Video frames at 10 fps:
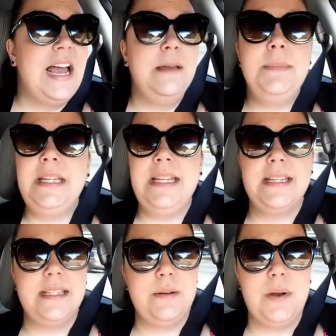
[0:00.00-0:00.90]
I
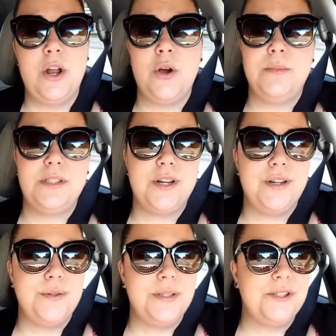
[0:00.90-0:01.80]
immediately went home and
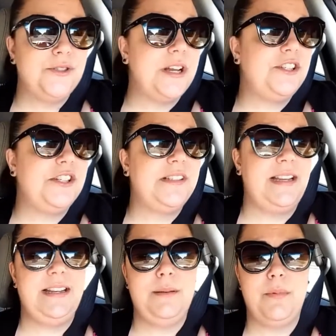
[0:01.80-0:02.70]
started doing the stretches.
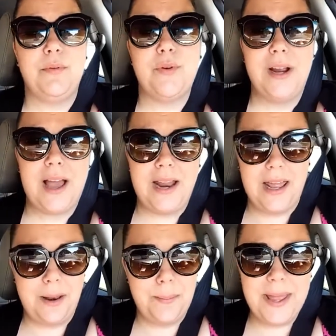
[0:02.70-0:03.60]
I did them before I got
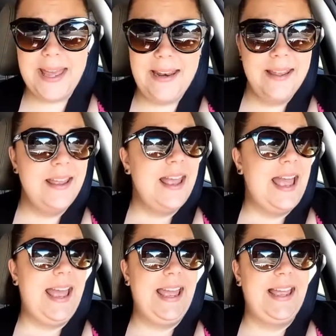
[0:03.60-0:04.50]
out of bed,
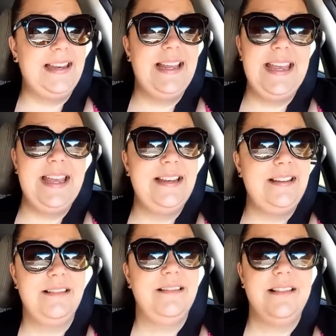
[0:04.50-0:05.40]
and it
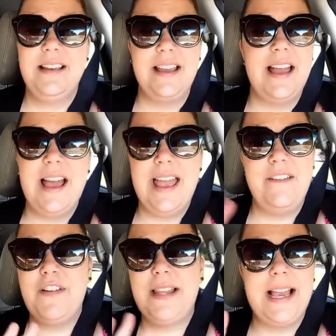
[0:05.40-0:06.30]

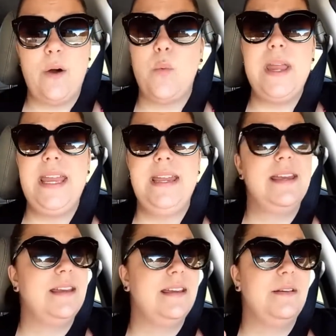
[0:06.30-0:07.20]
felt like a week
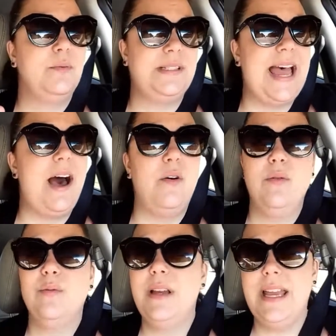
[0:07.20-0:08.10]
was out
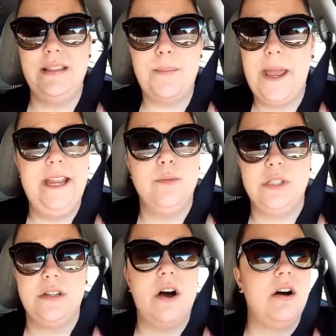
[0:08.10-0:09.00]
and the pain
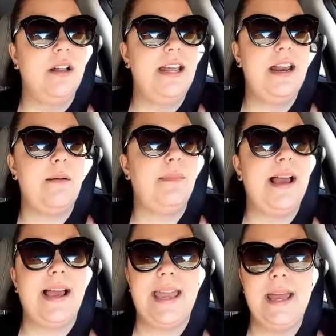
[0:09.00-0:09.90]
was gone. And I'm
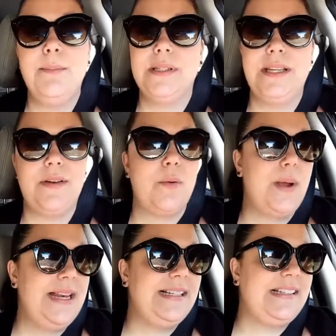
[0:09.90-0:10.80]
like, I can't believe I
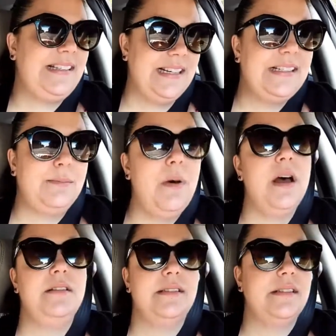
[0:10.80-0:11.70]
waited 6
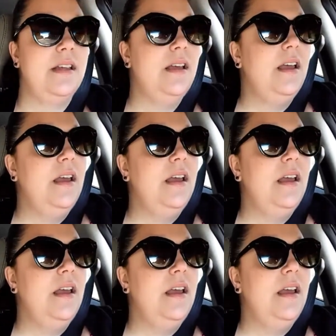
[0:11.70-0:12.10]
months